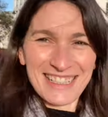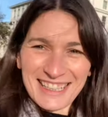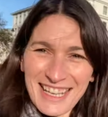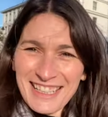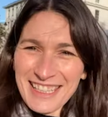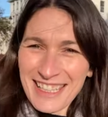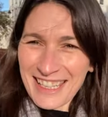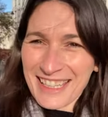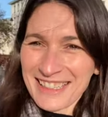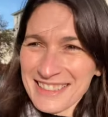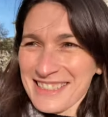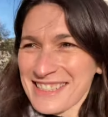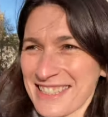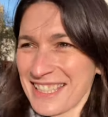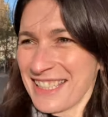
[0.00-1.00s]
like it.
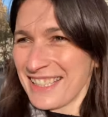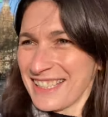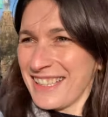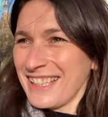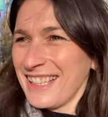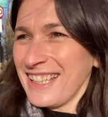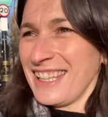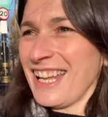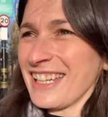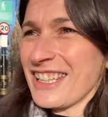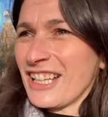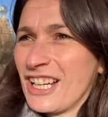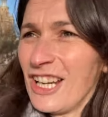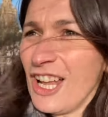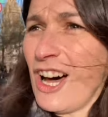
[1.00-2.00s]
Like
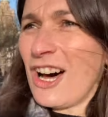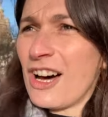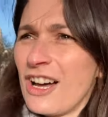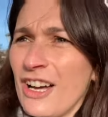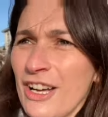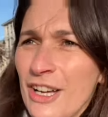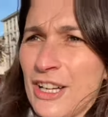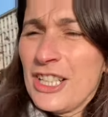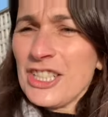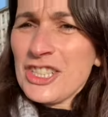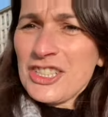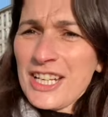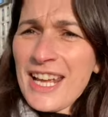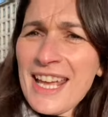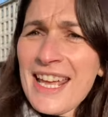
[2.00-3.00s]
it a lot.
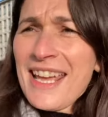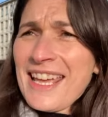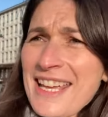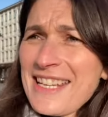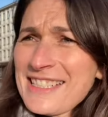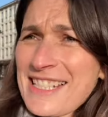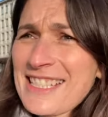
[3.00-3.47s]
Cheese, there's